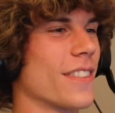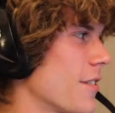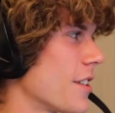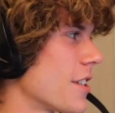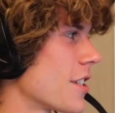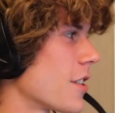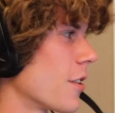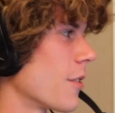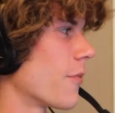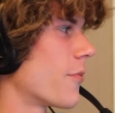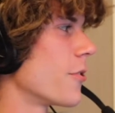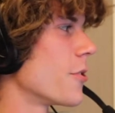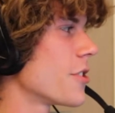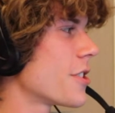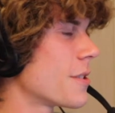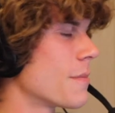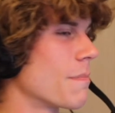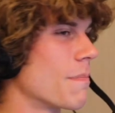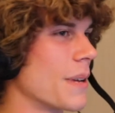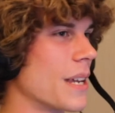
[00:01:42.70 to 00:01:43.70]
So the
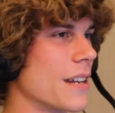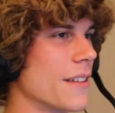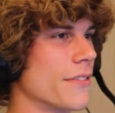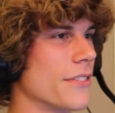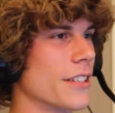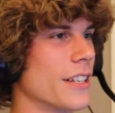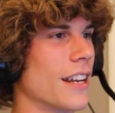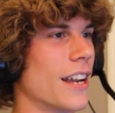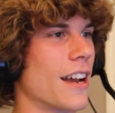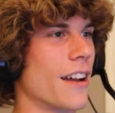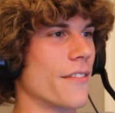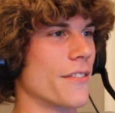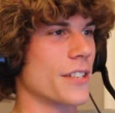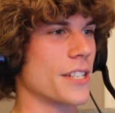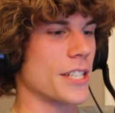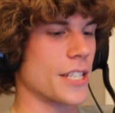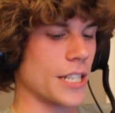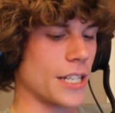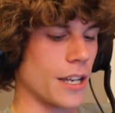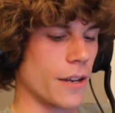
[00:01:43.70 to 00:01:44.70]
first benefit,
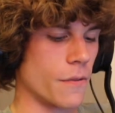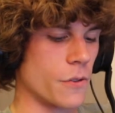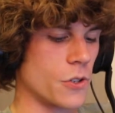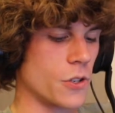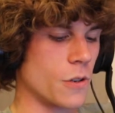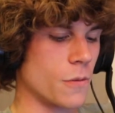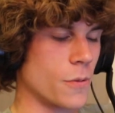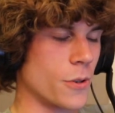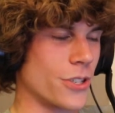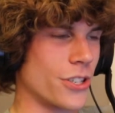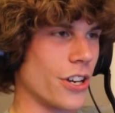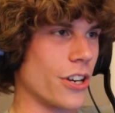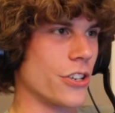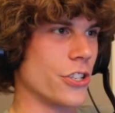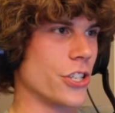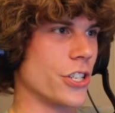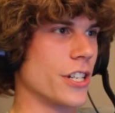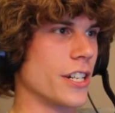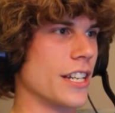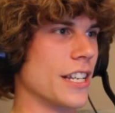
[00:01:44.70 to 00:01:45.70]
obviously, of a
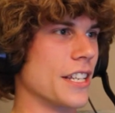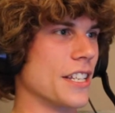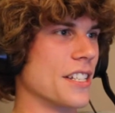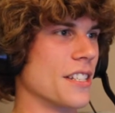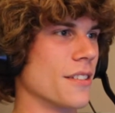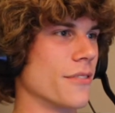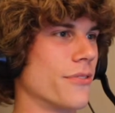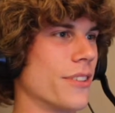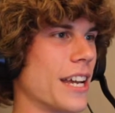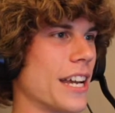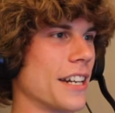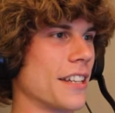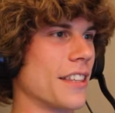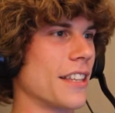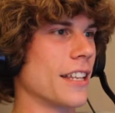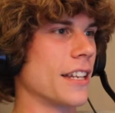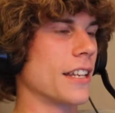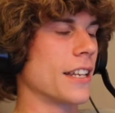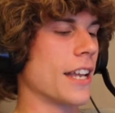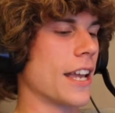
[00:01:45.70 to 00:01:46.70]
supercharger is the fact
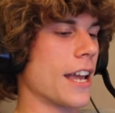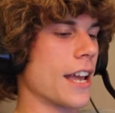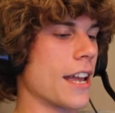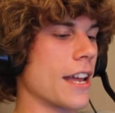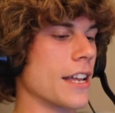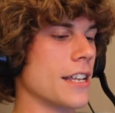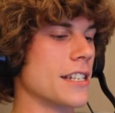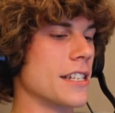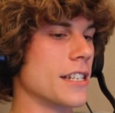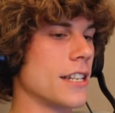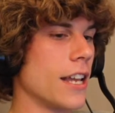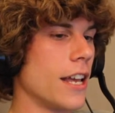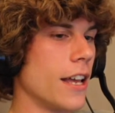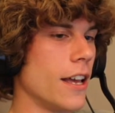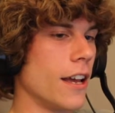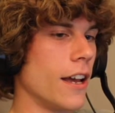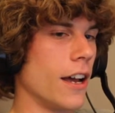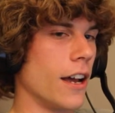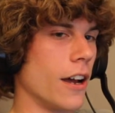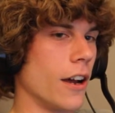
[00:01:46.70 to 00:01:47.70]
that it has
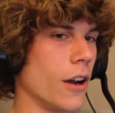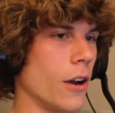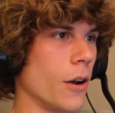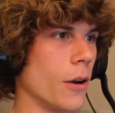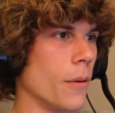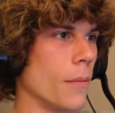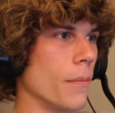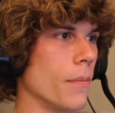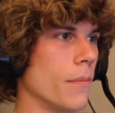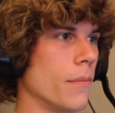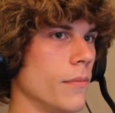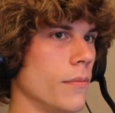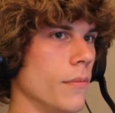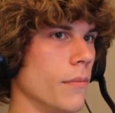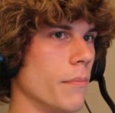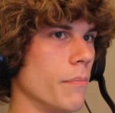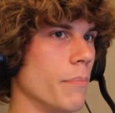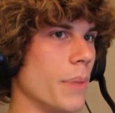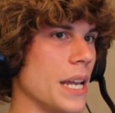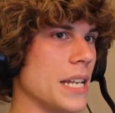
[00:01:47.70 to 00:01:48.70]

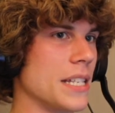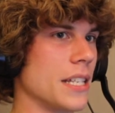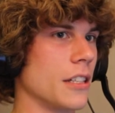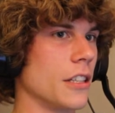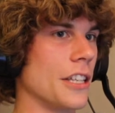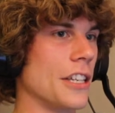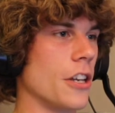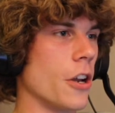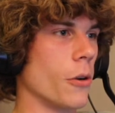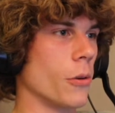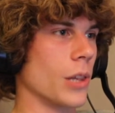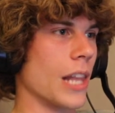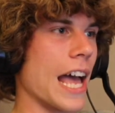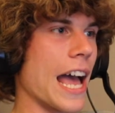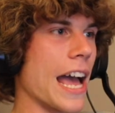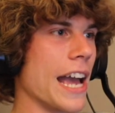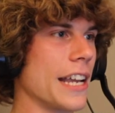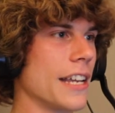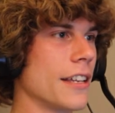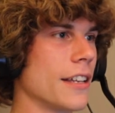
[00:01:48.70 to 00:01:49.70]
basically no
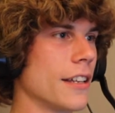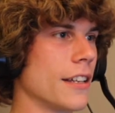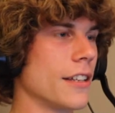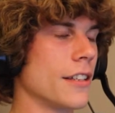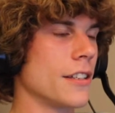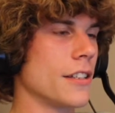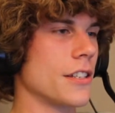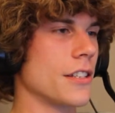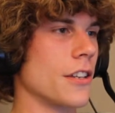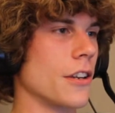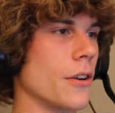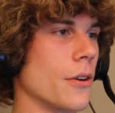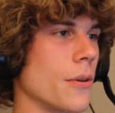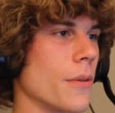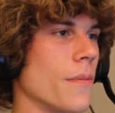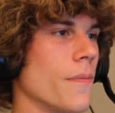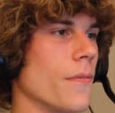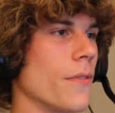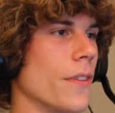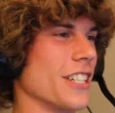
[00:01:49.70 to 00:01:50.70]
lag.
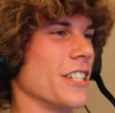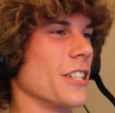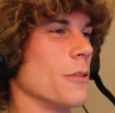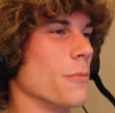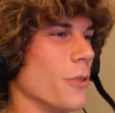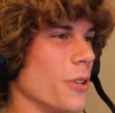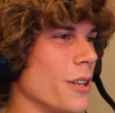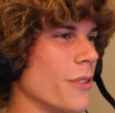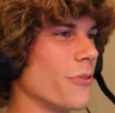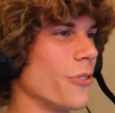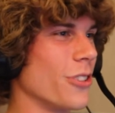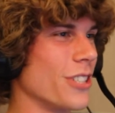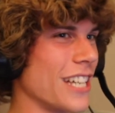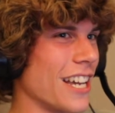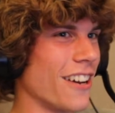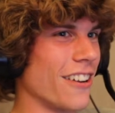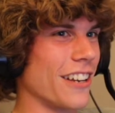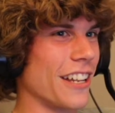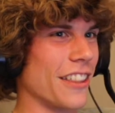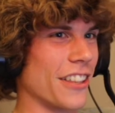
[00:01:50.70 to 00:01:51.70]
So you put your foot
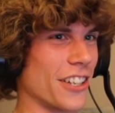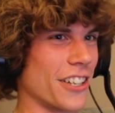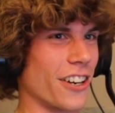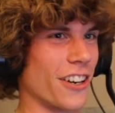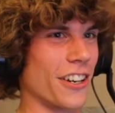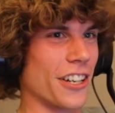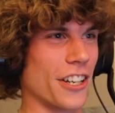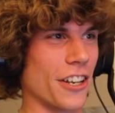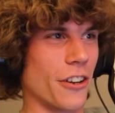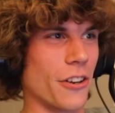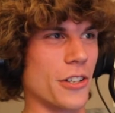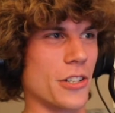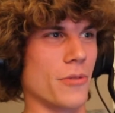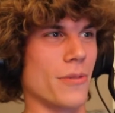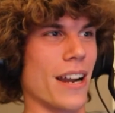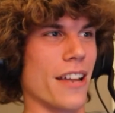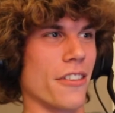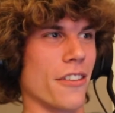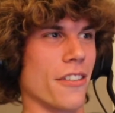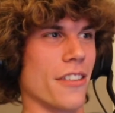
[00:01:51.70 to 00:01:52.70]
down and the car goes,
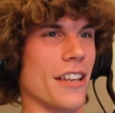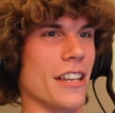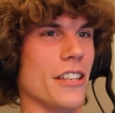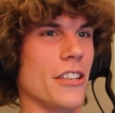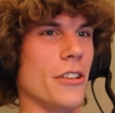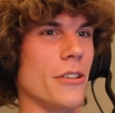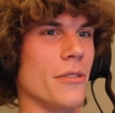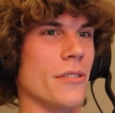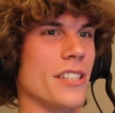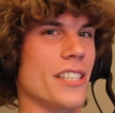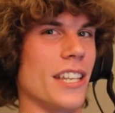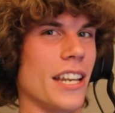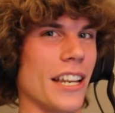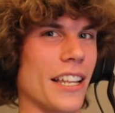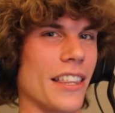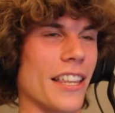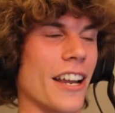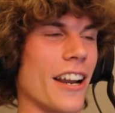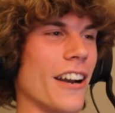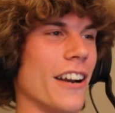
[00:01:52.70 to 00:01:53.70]
rather than you
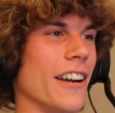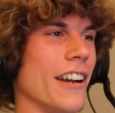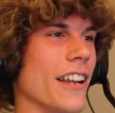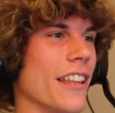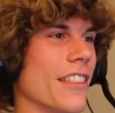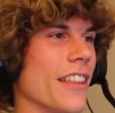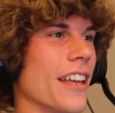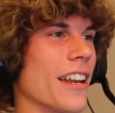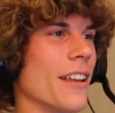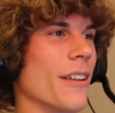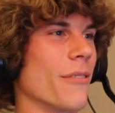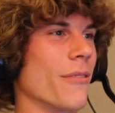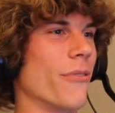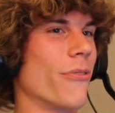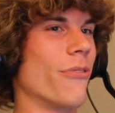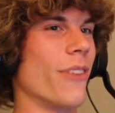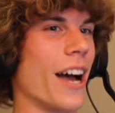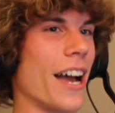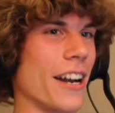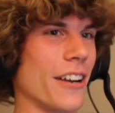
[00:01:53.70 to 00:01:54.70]
sitting there and then it
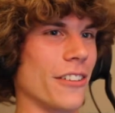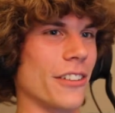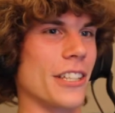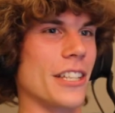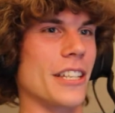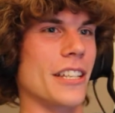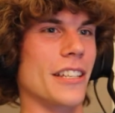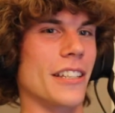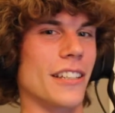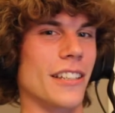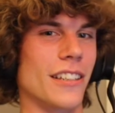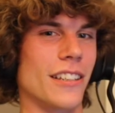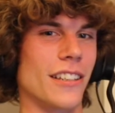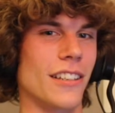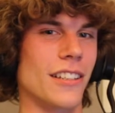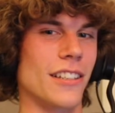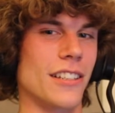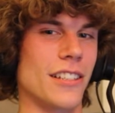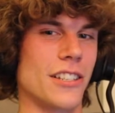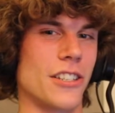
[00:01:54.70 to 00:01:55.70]
finally
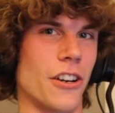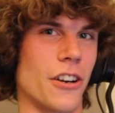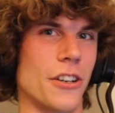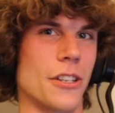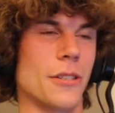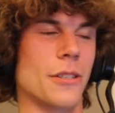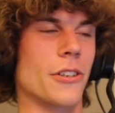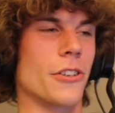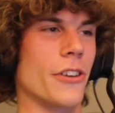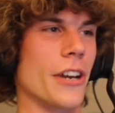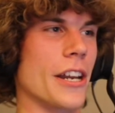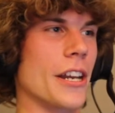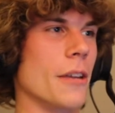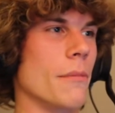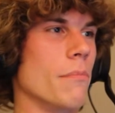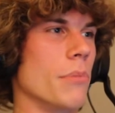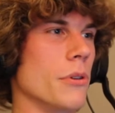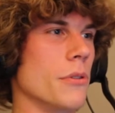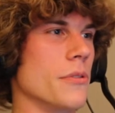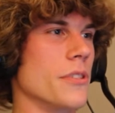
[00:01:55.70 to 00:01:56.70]
starts
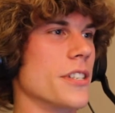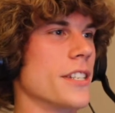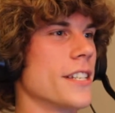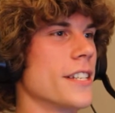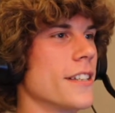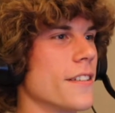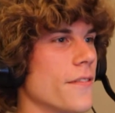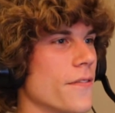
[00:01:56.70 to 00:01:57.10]
creating boost.